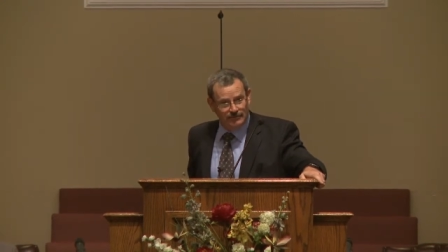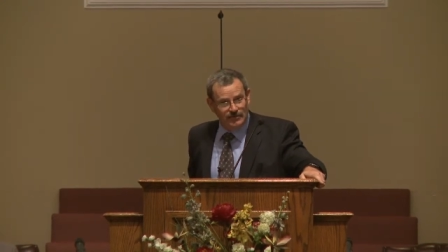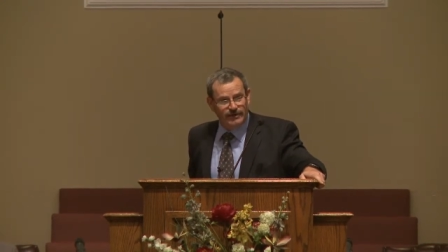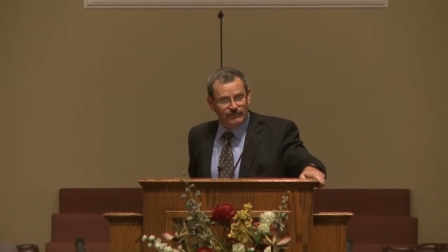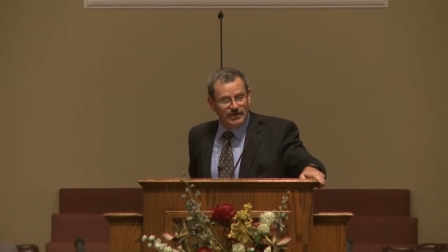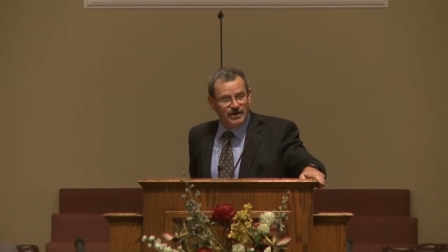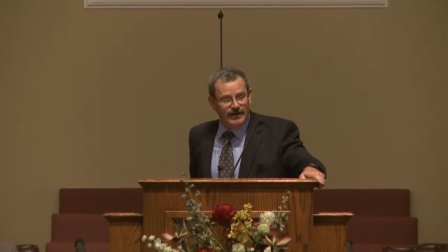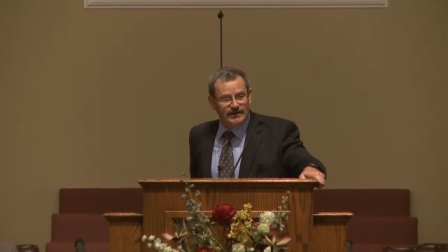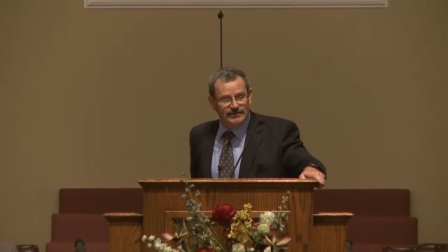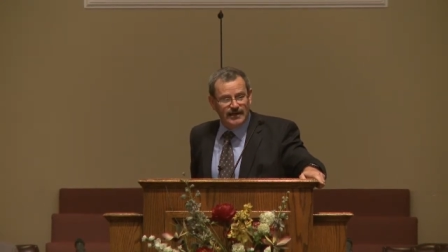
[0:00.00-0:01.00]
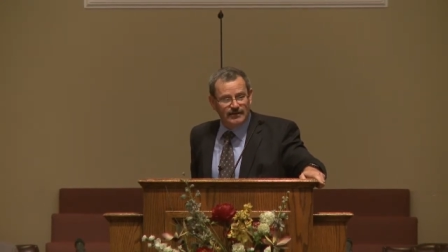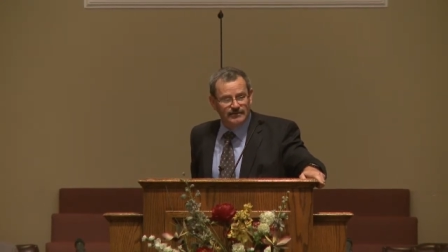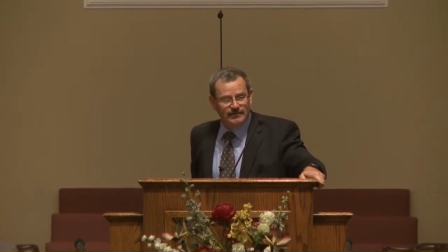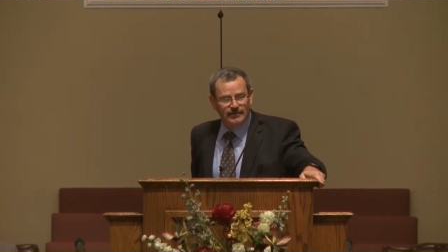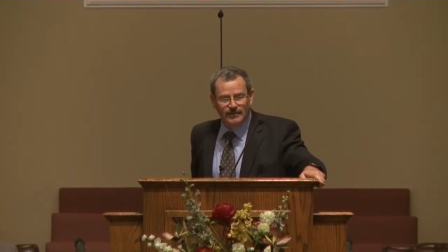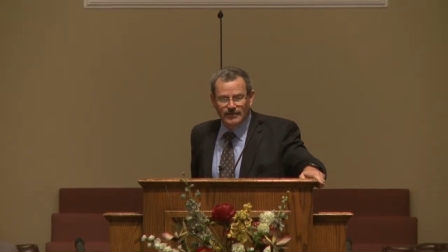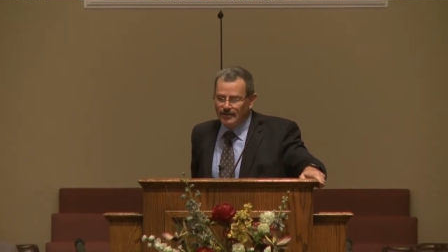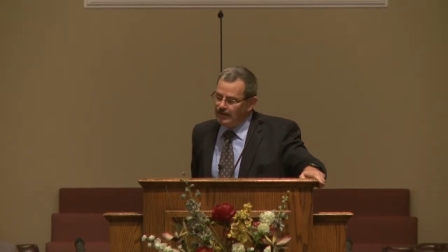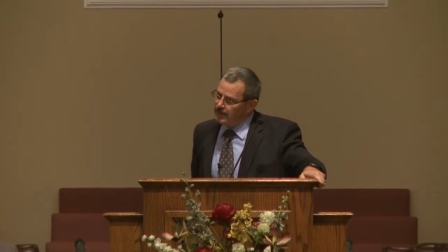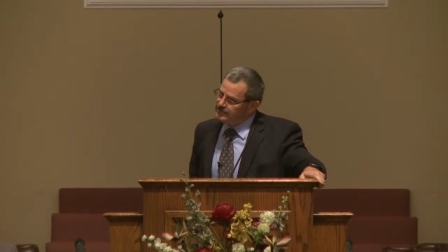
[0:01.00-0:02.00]
You ever think about that?
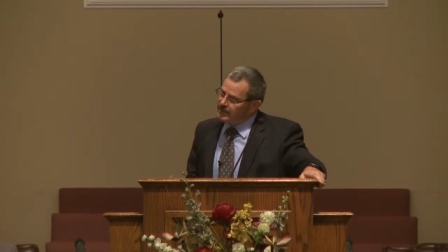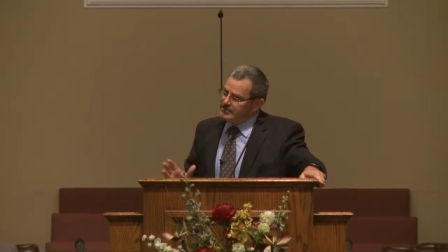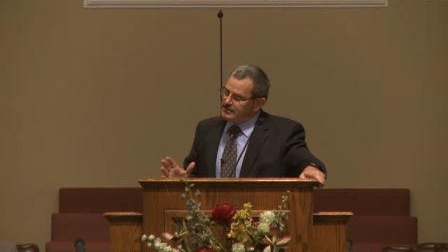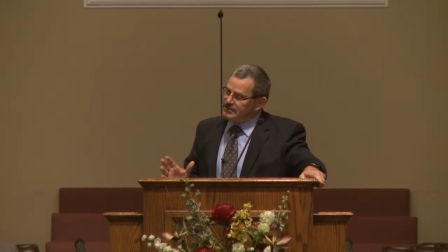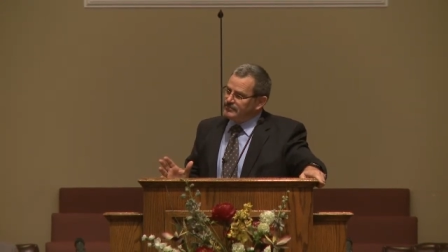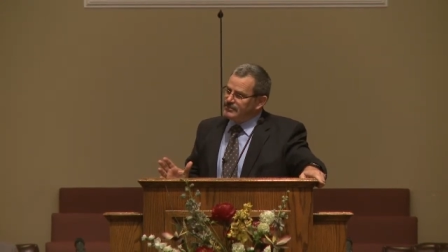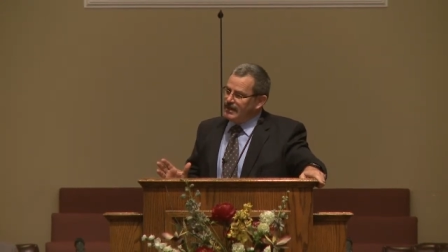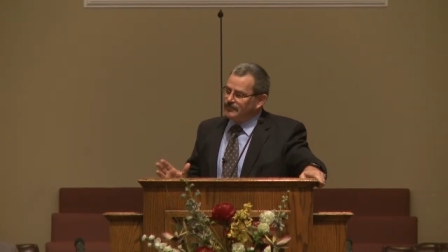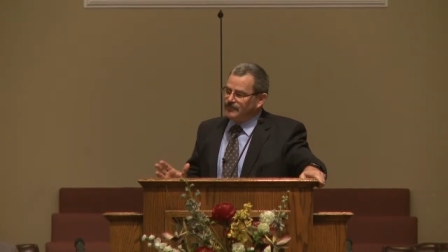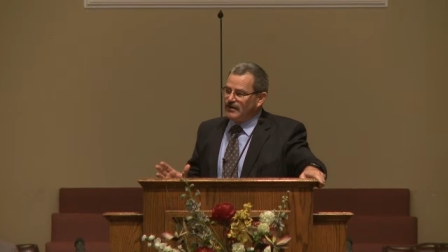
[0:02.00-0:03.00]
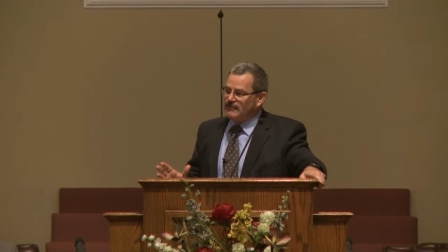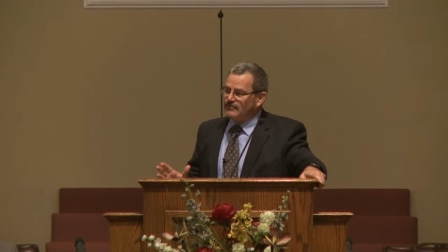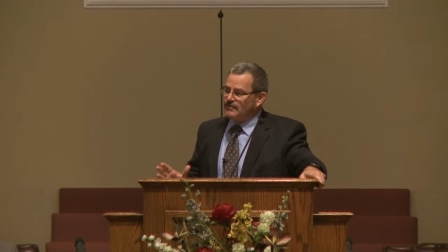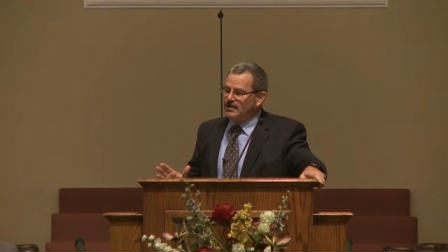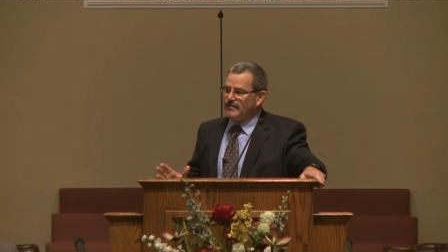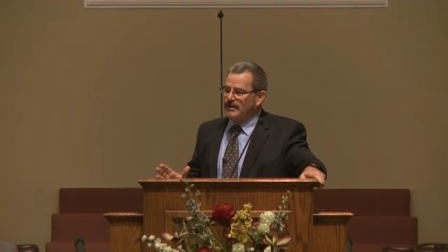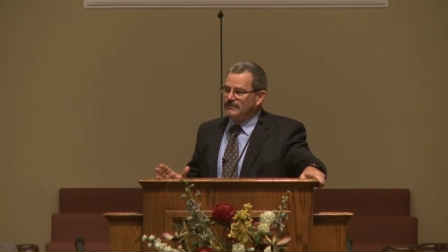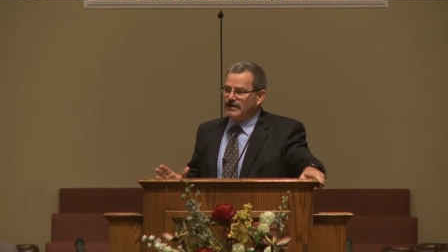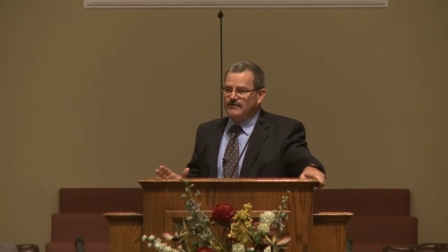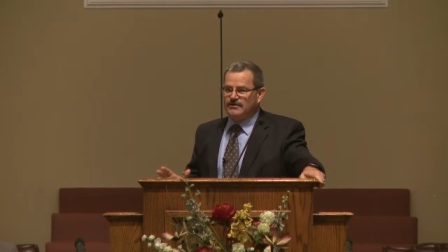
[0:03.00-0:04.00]
It's easy sometimes for us to think
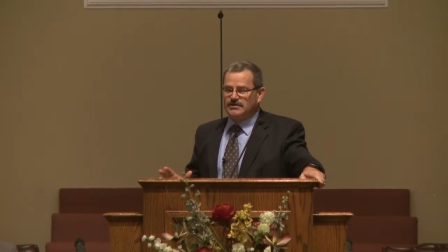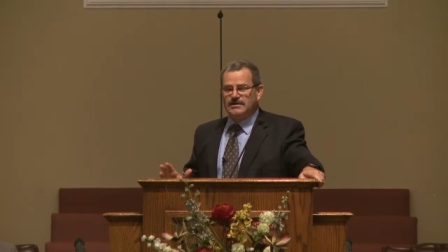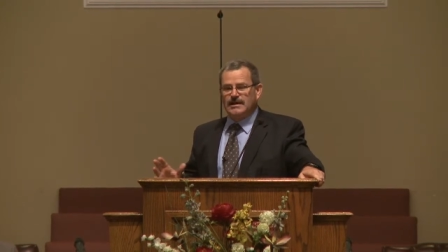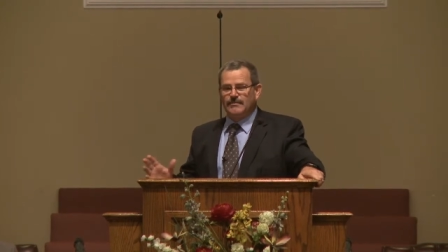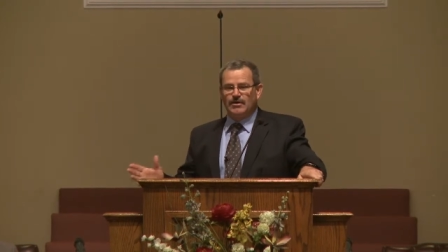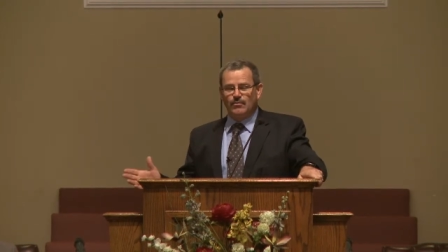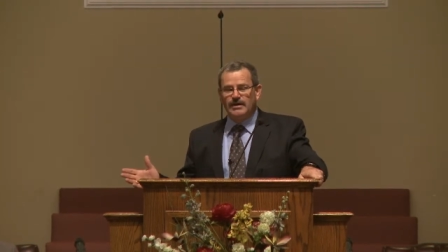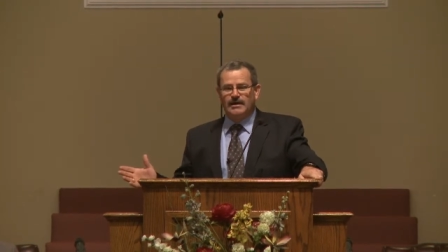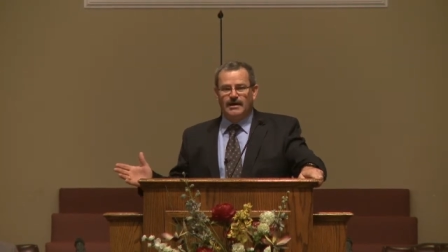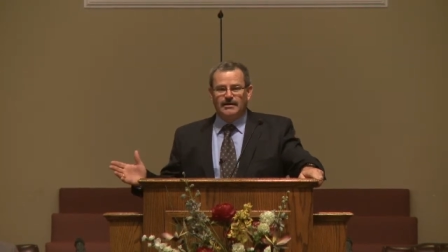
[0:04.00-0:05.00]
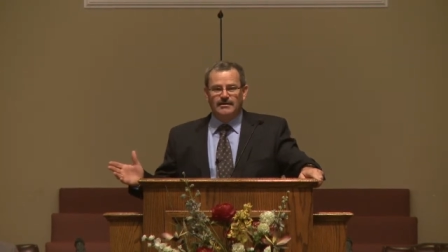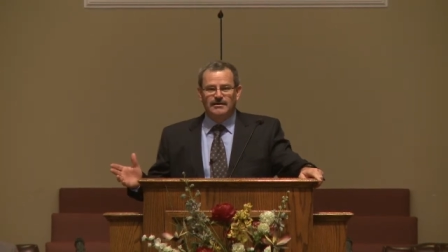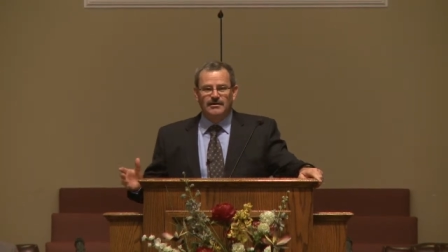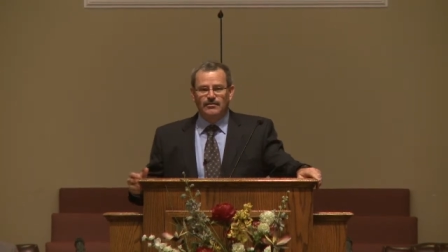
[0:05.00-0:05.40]
about things in a timing we like.